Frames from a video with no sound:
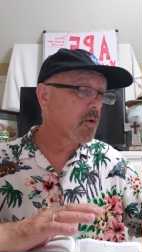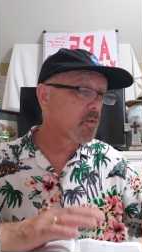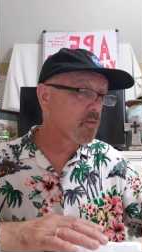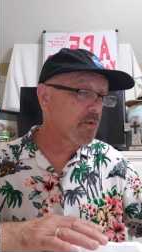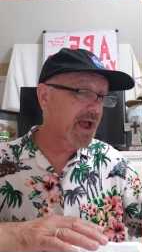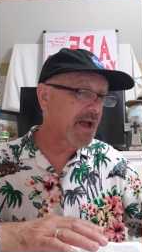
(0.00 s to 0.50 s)

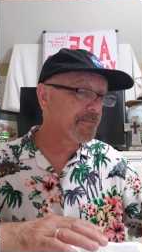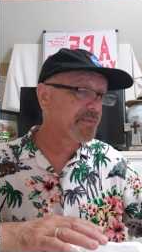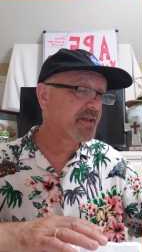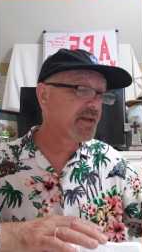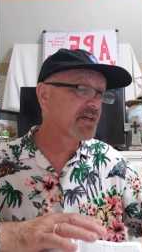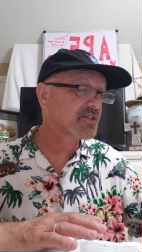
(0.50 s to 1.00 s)

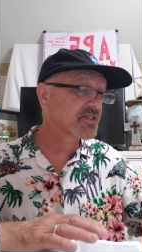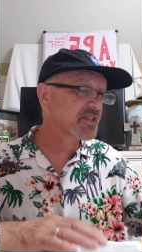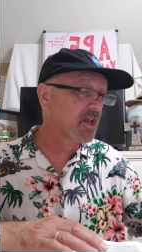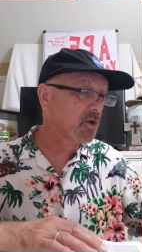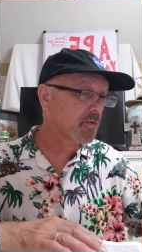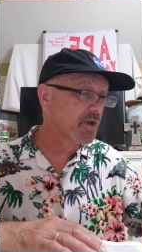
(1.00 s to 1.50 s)
rapid
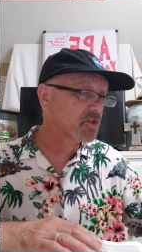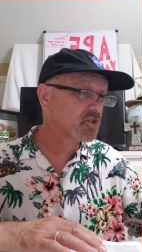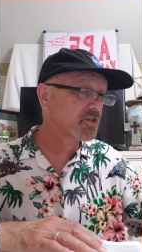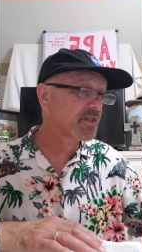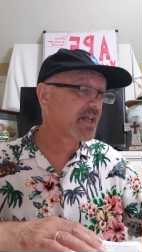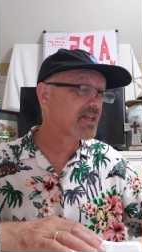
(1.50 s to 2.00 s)

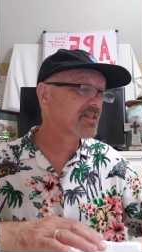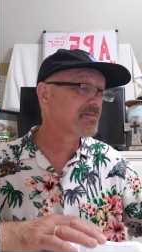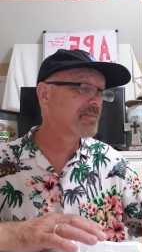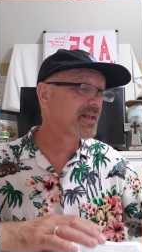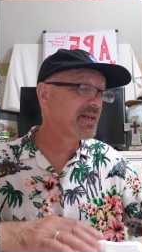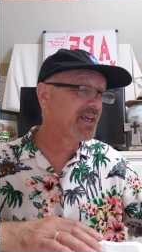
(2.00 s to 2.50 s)
acceleration that is
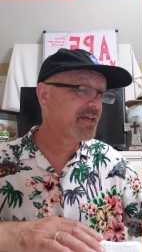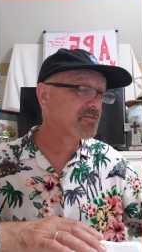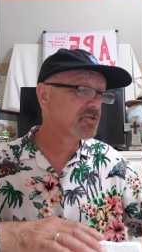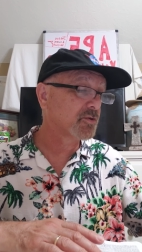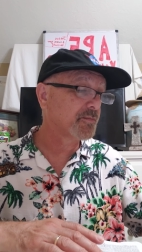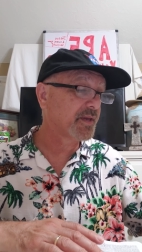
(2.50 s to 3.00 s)

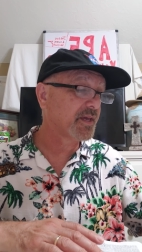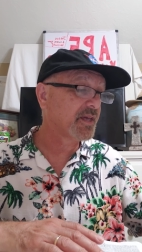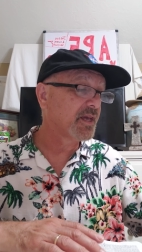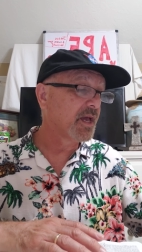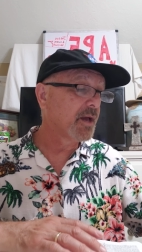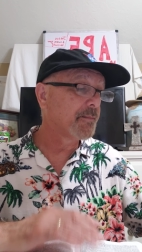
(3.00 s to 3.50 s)
believed to
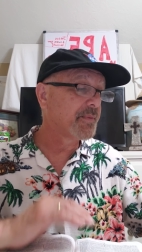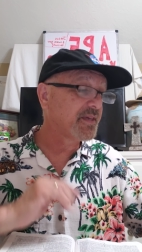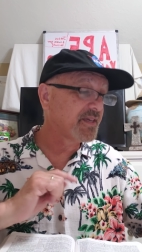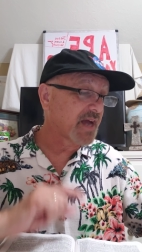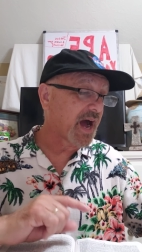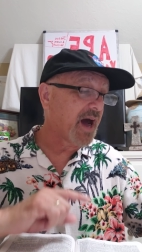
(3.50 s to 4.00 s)
be
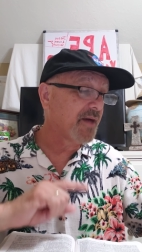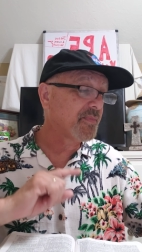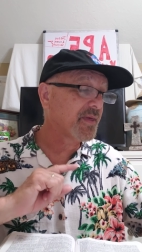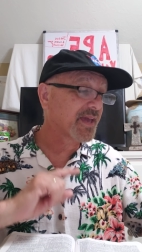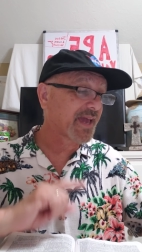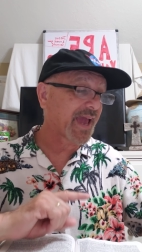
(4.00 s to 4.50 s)

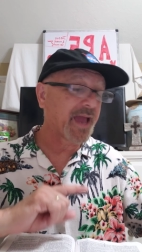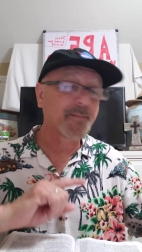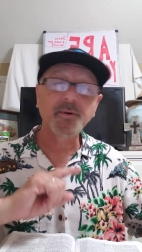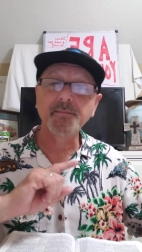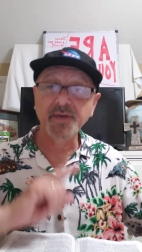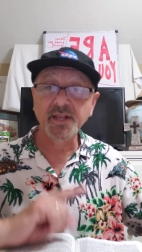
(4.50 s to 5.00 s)
beyond the
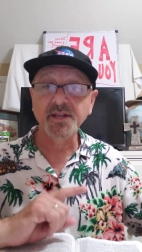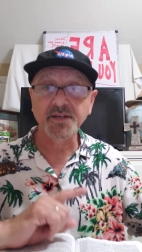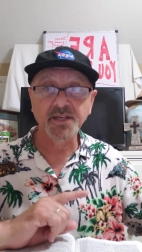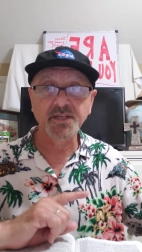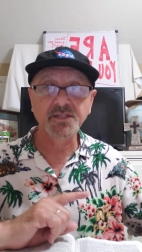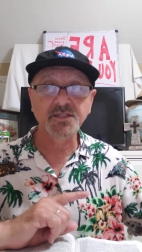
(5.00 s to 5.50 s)

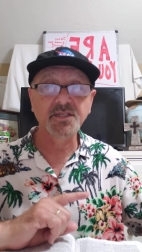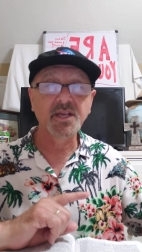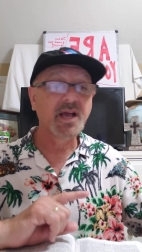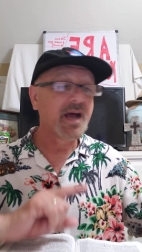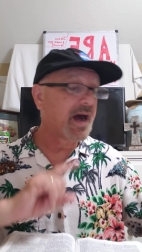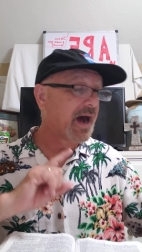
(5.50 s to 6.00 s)
capabilities
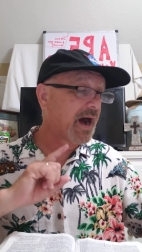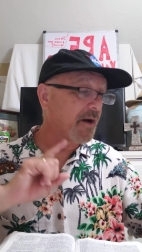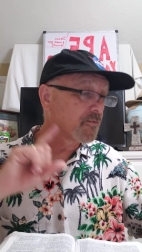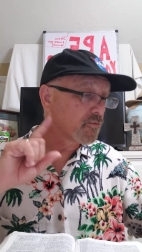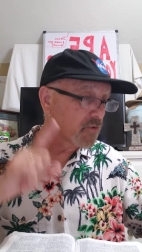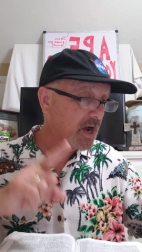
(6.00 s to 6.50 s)

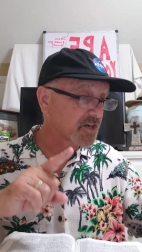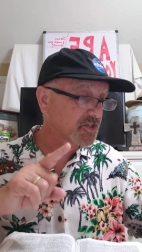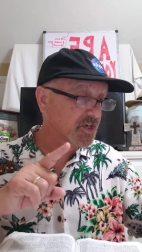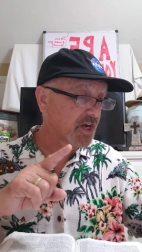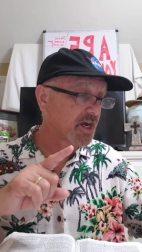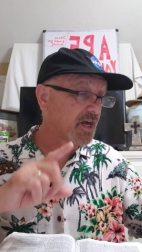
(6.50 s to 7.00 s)
of
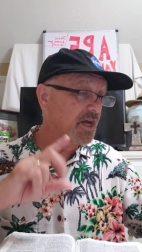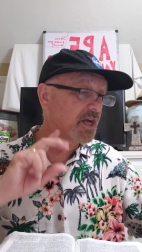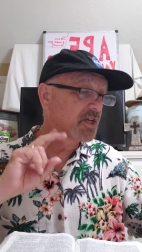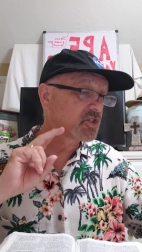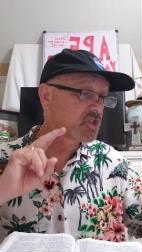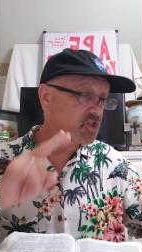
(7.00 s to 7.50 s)
Russia,
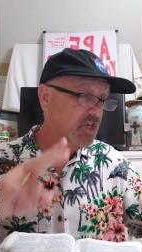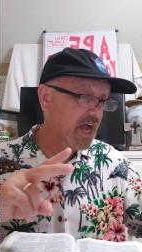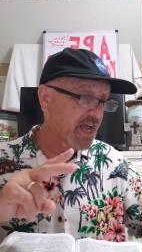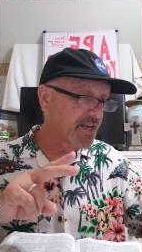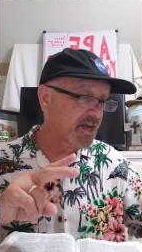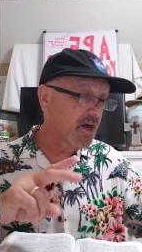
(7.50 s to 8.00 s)

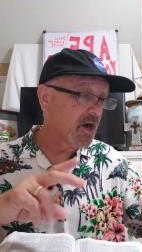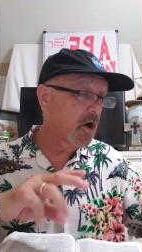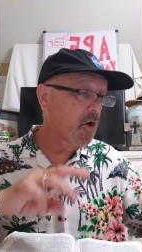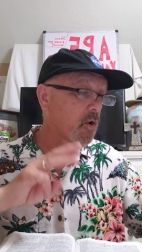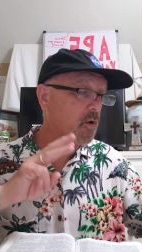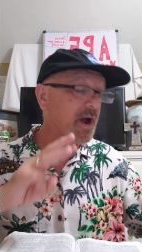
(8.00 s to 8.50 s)
China,
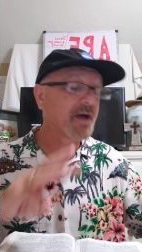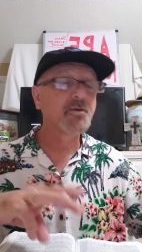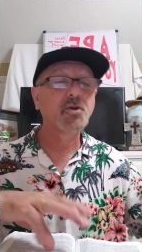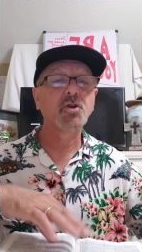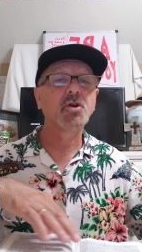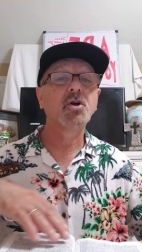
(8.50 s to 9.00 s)
or
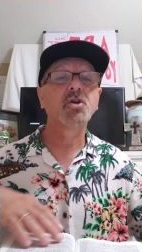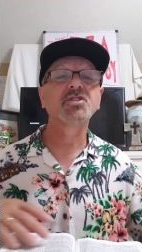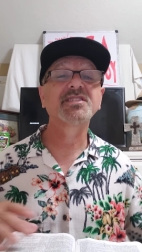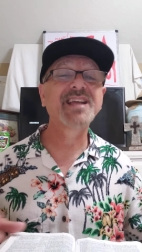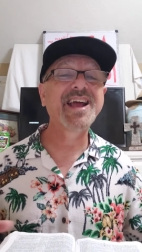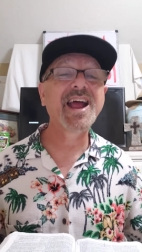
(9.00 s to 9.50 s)
other
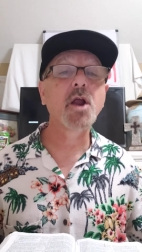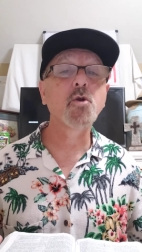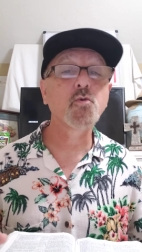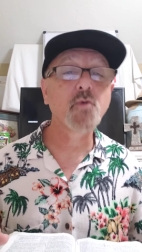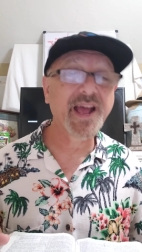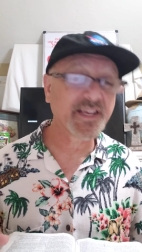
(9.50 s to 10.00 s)

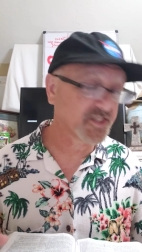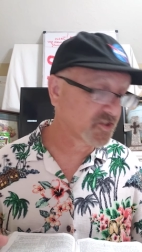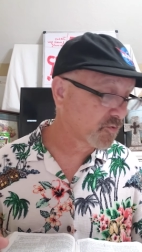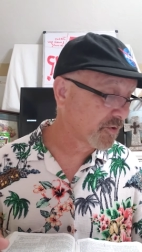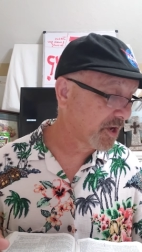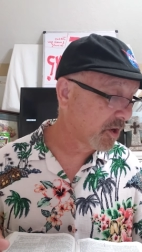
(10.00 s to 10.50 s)

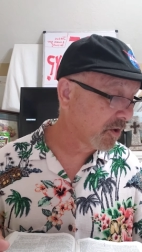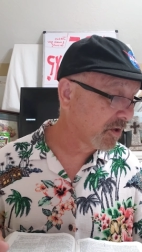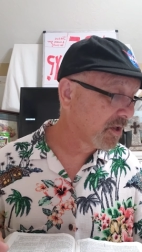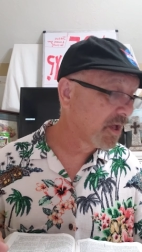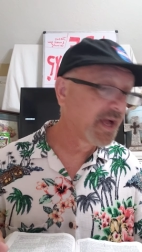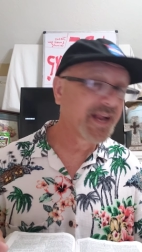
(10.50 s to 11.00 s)

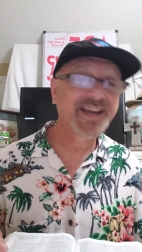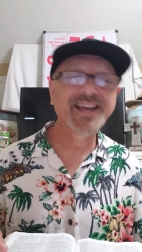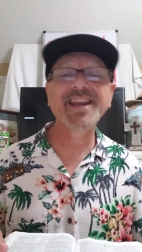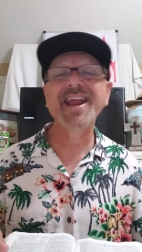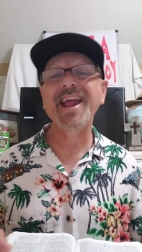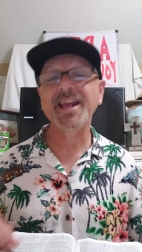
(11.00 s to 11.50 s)
terrestrial
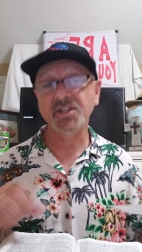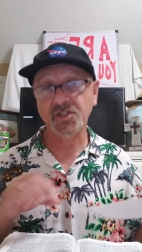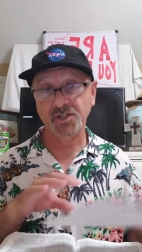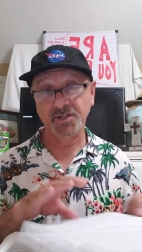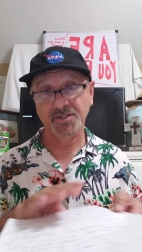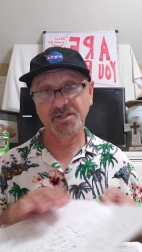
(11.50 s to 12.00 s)

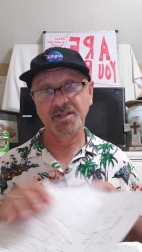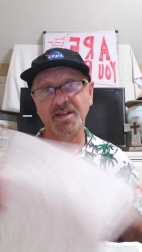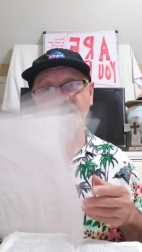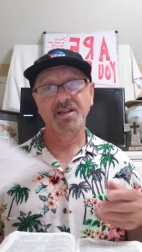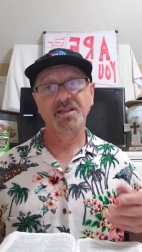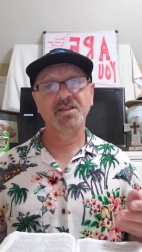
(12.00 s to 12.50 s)
nations.
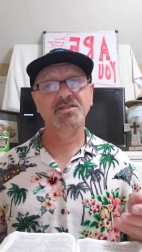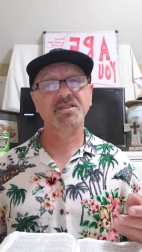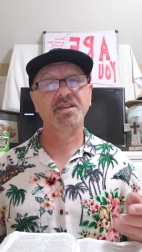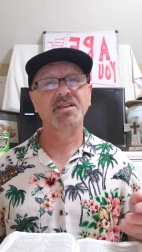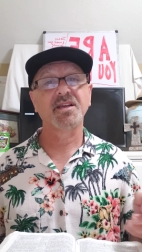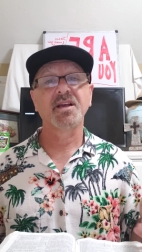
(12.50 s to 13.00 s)
They
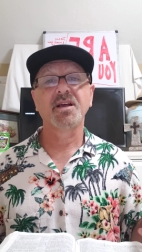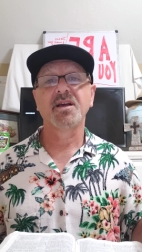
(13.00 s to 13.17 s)
said,